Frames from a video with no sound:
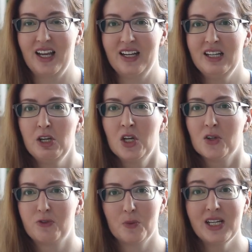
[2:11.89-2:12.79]
And
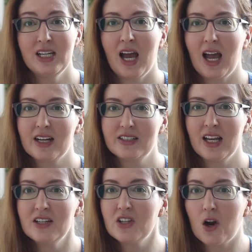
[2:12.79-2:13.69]
for me,
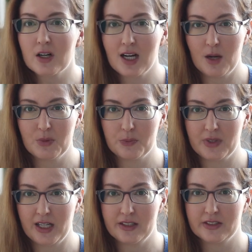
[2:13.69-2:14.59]
accents are
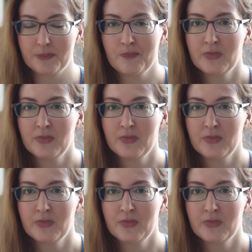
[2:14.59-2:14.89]
commonplace.